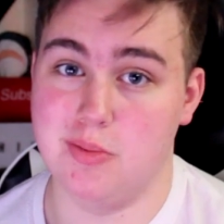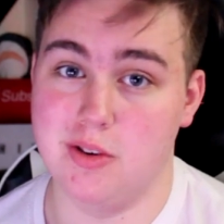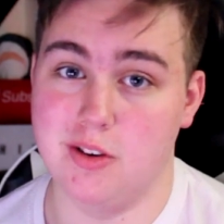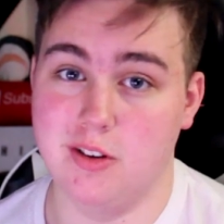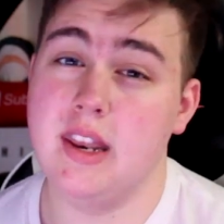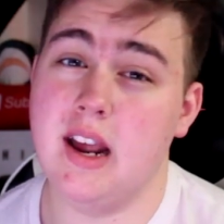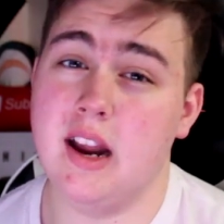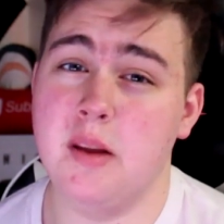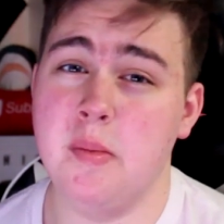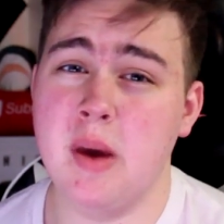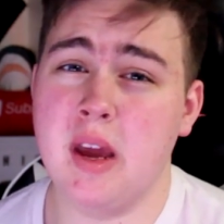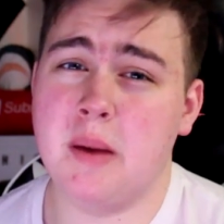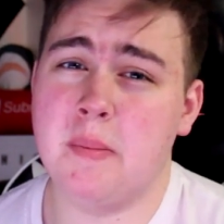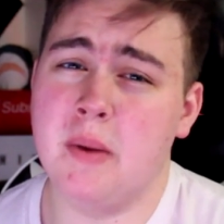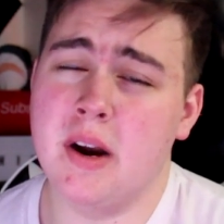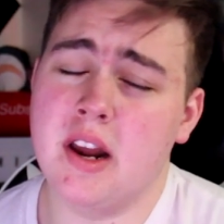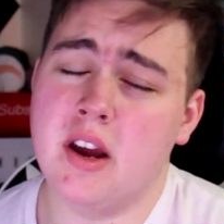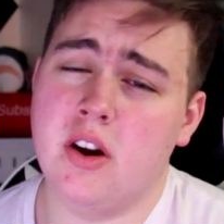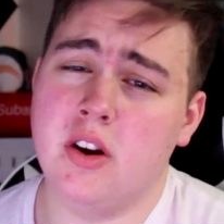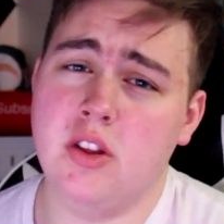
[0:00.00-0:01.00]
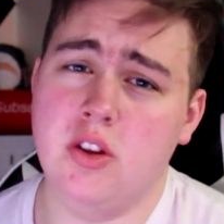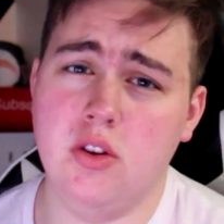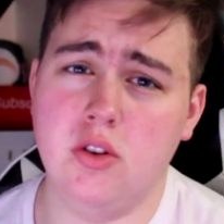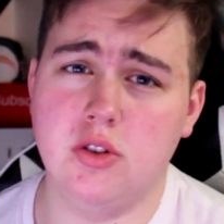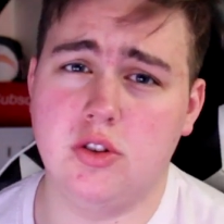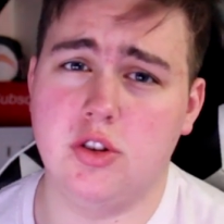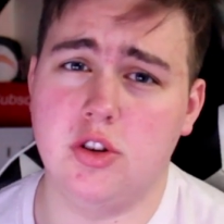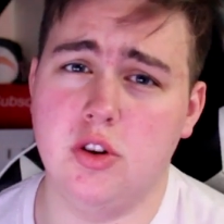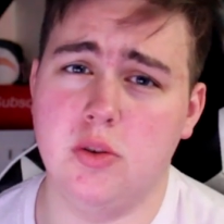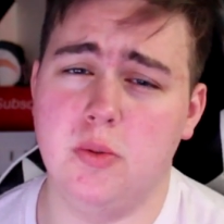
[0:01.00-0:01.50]
Now to make money on
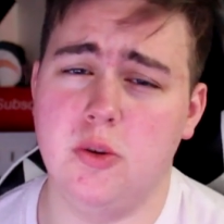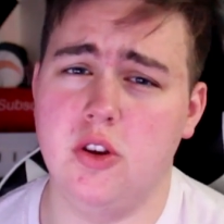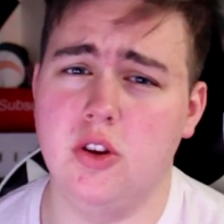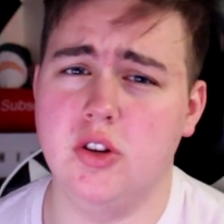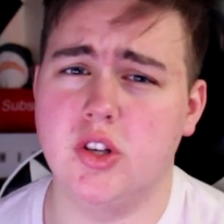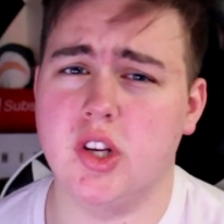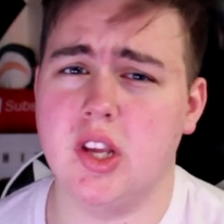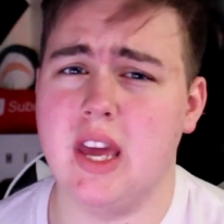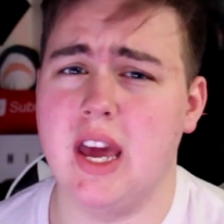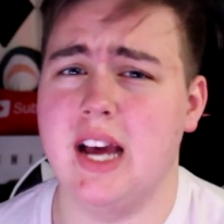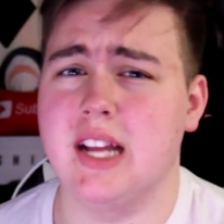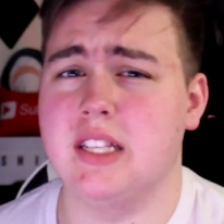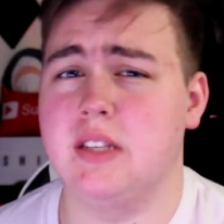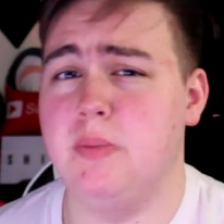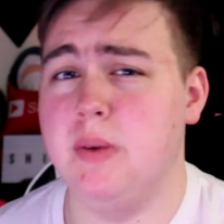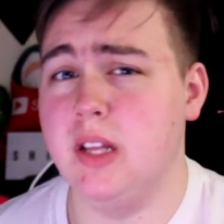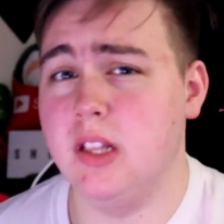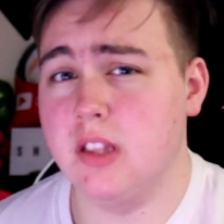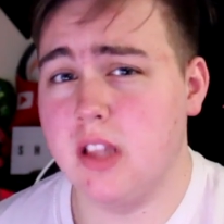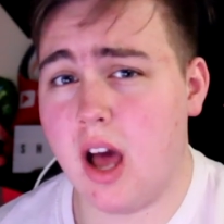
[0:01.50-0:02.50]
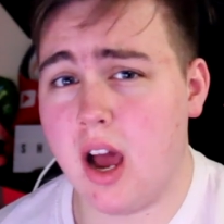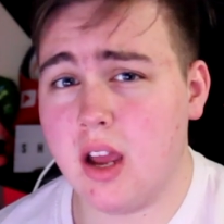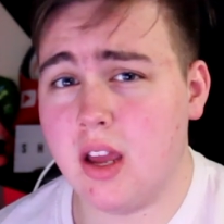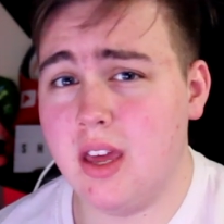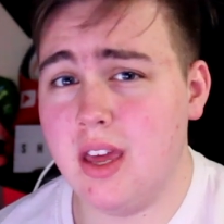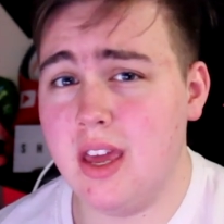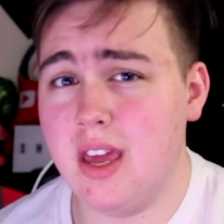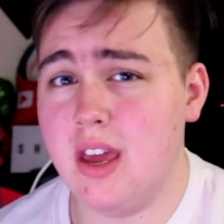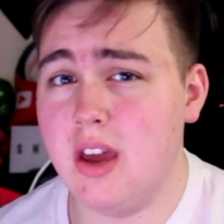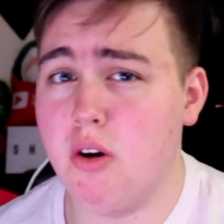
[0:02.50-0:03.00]
YouTube, you usually had to be
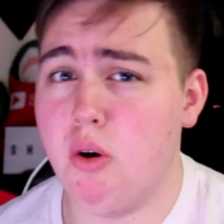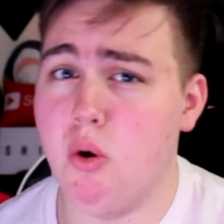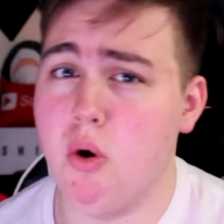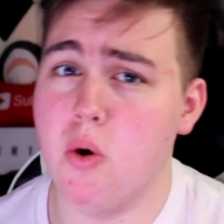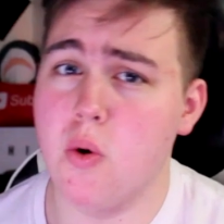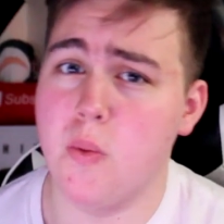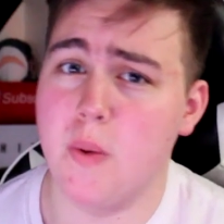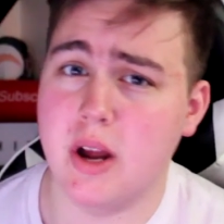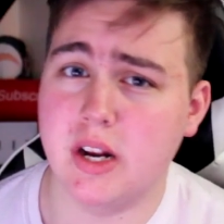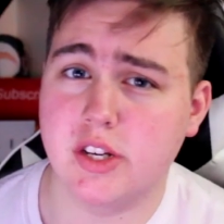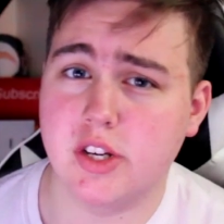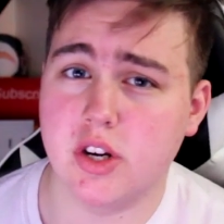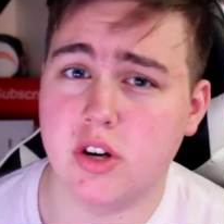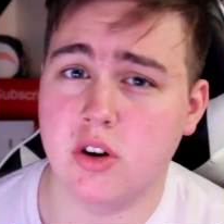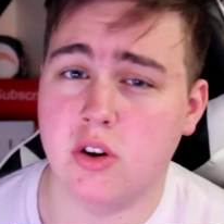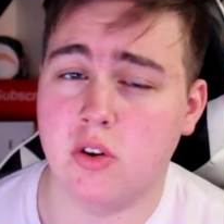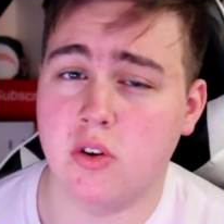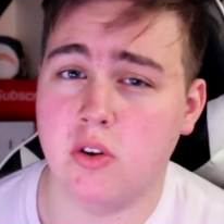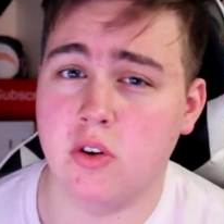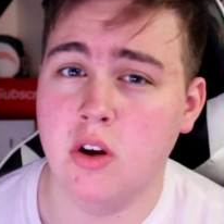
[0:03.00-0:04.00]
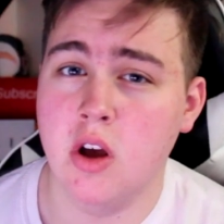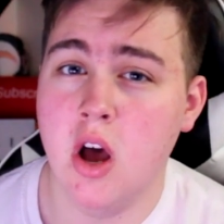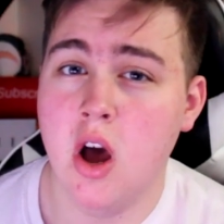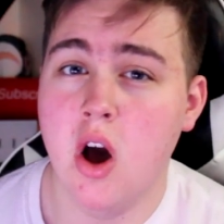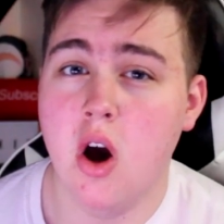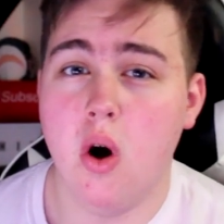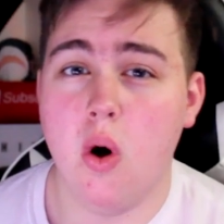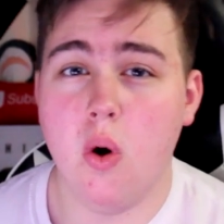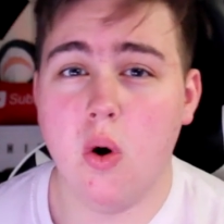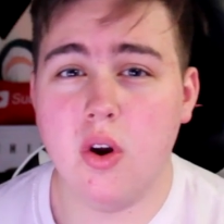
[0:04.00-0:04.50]
lucky or original
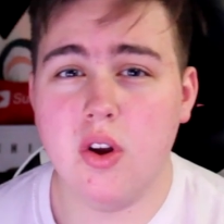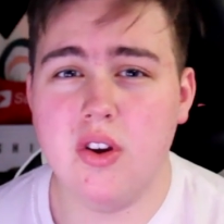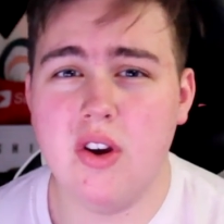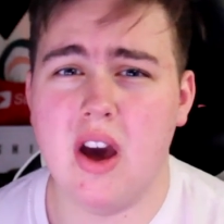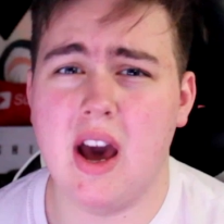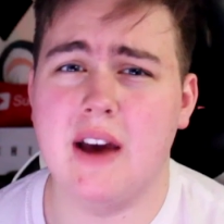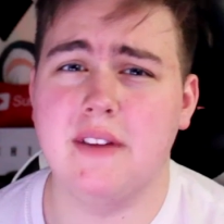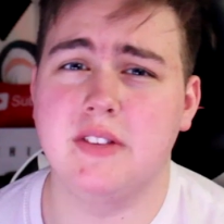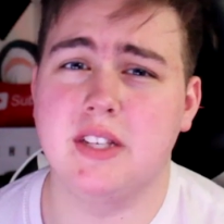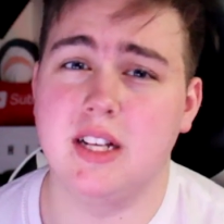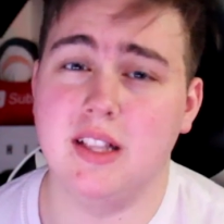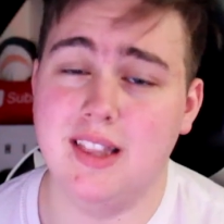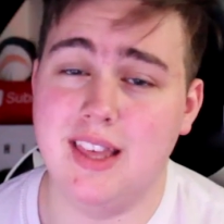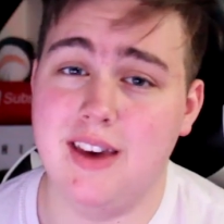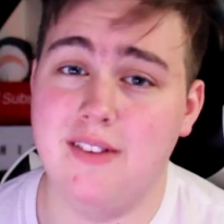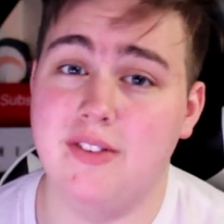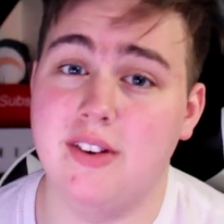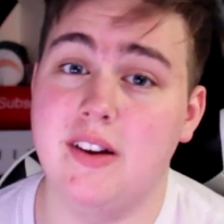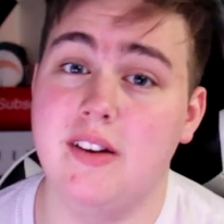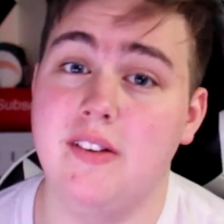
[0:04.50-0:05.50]
or you have to live in